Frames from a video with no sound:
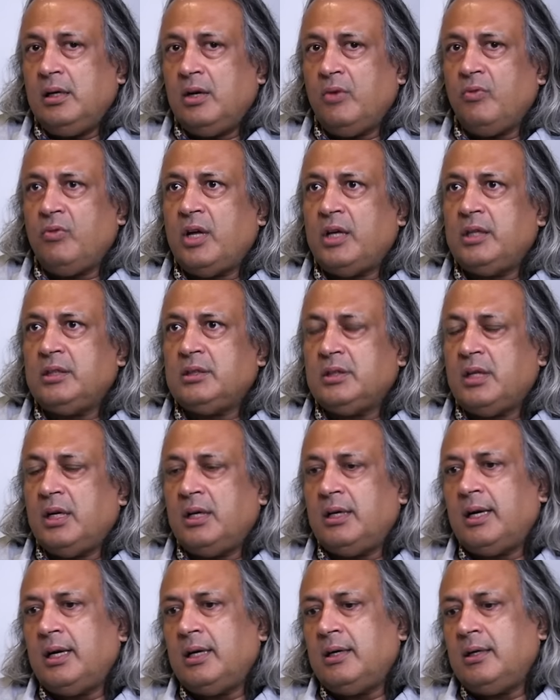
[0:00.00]

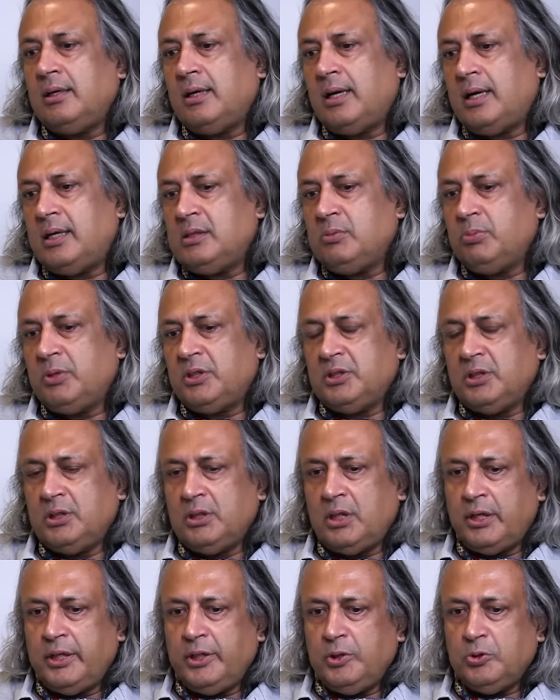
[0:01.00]
Afghanistan had, as
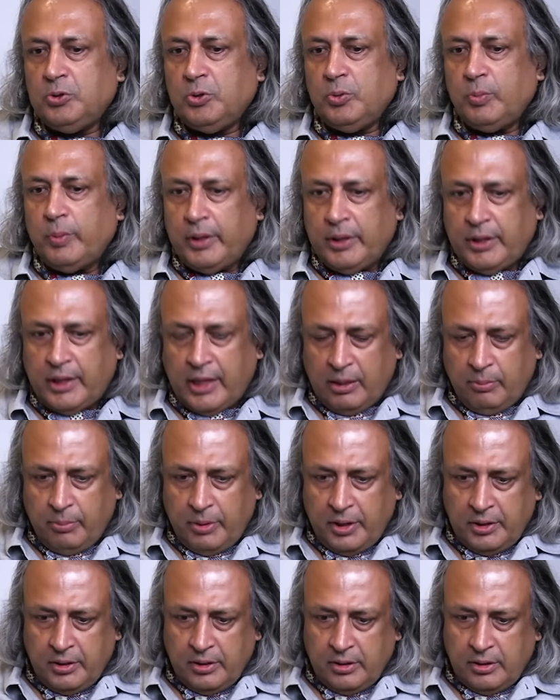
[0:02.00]
President Ghani used to say, can
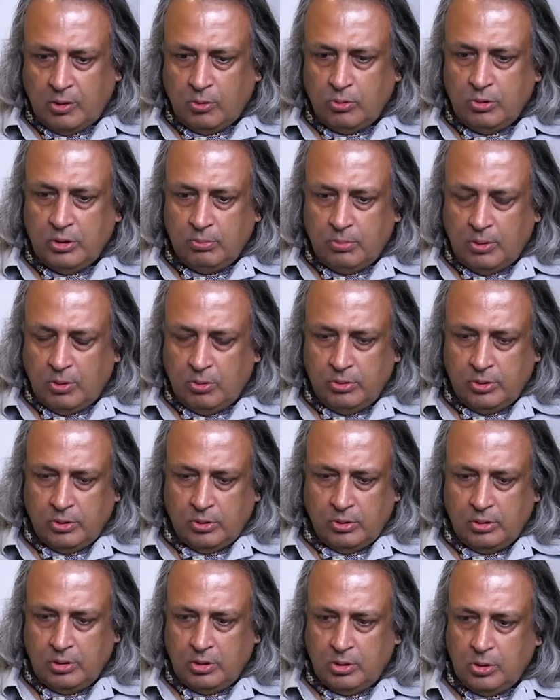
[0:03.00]
be the roundabout
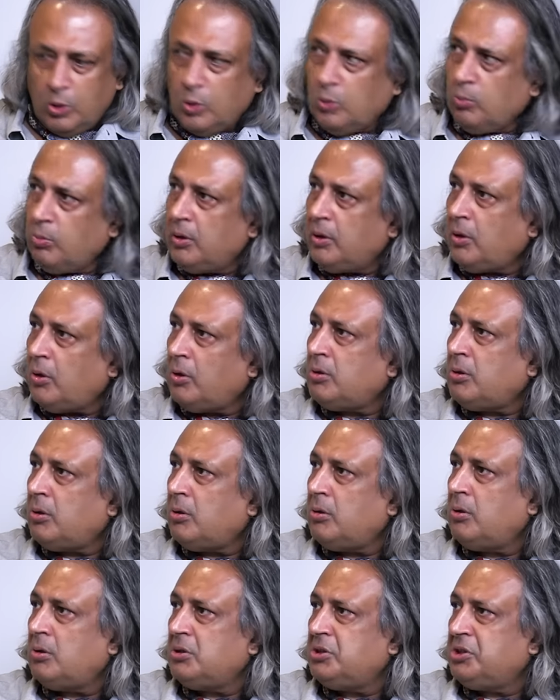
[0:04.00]
or global
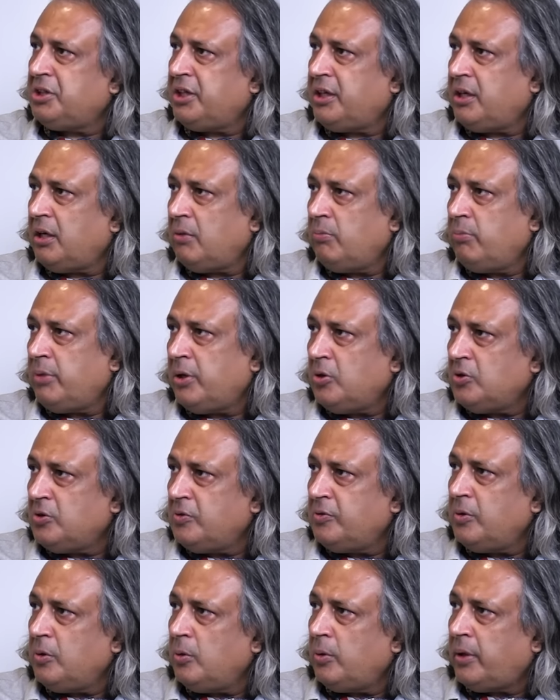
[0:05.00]
logistic hub because
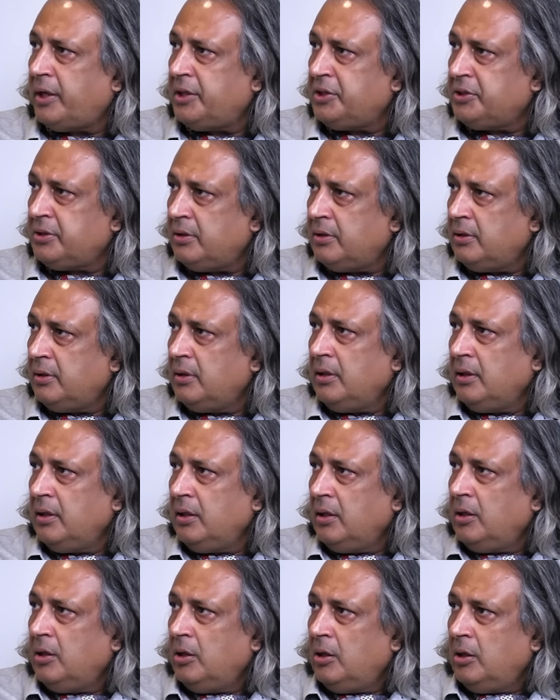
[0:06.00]
of the location.
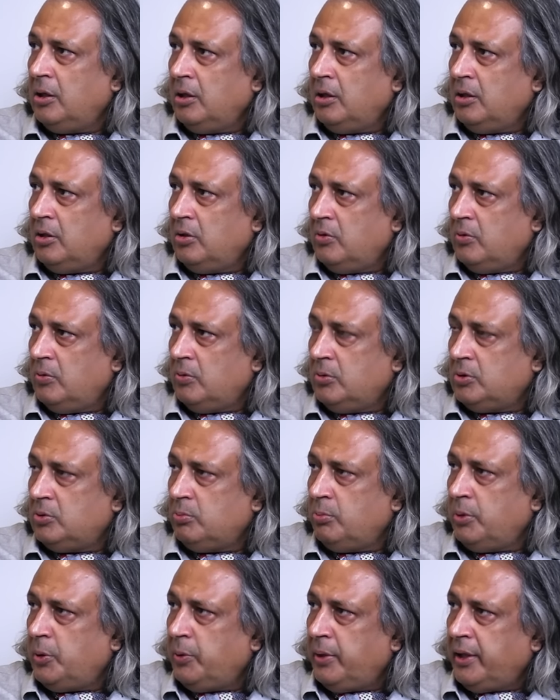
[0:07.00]
Yes.
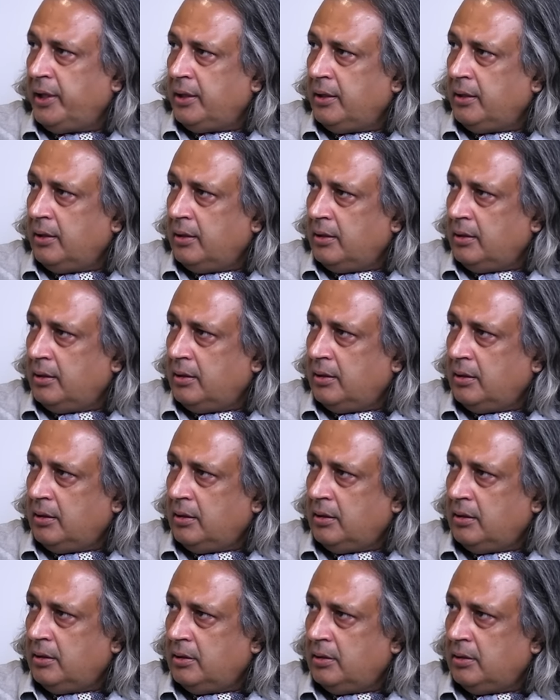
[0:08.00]
So between
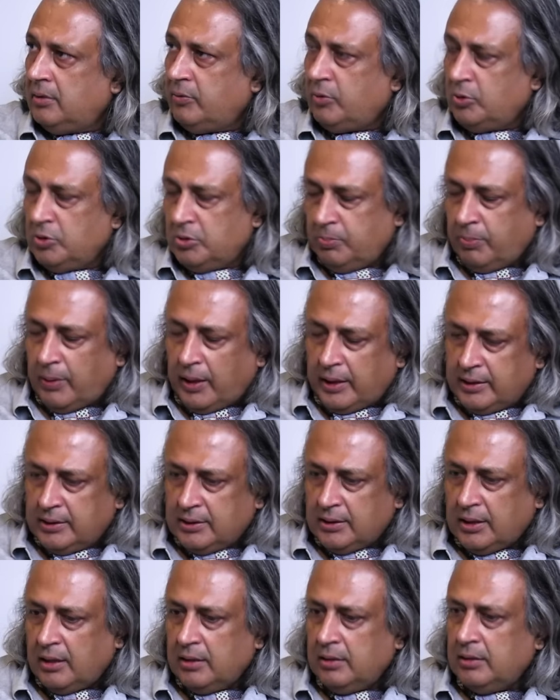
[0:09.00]
East and
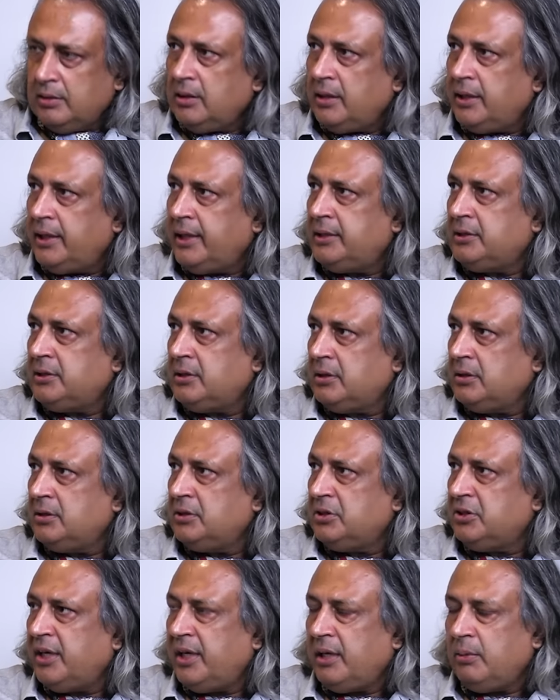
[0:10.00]
Pakistan West creates a
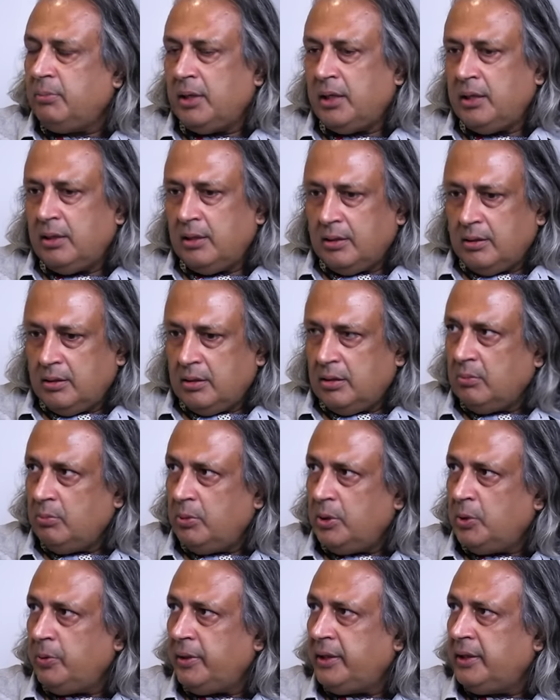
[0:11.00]
constraint, but
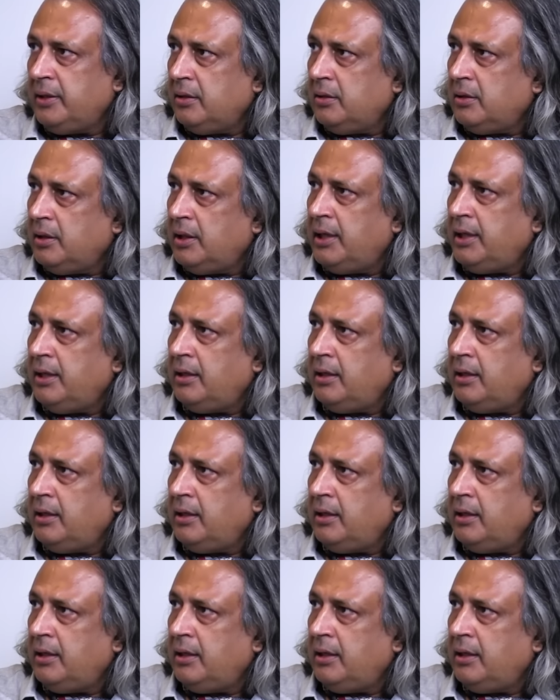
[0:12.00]
between